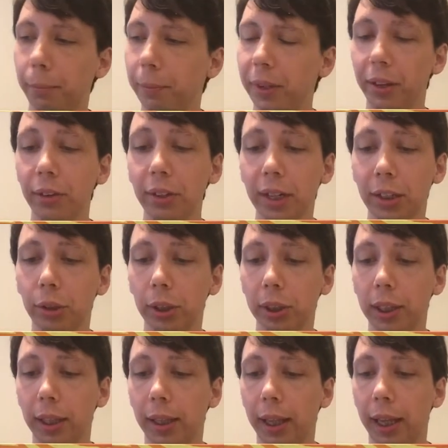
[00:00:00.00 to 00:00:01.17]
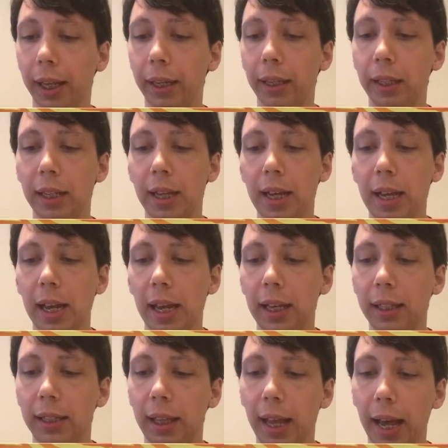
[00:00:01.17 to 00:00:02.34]
The other interesting thing
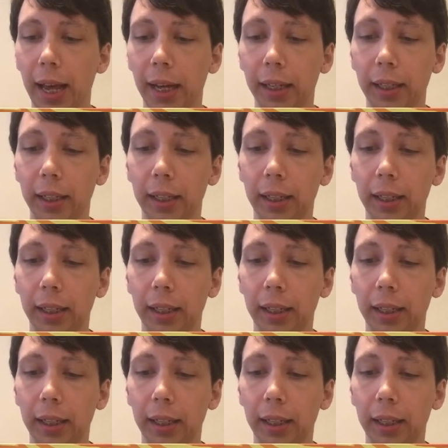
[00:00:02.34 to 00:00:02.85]
is that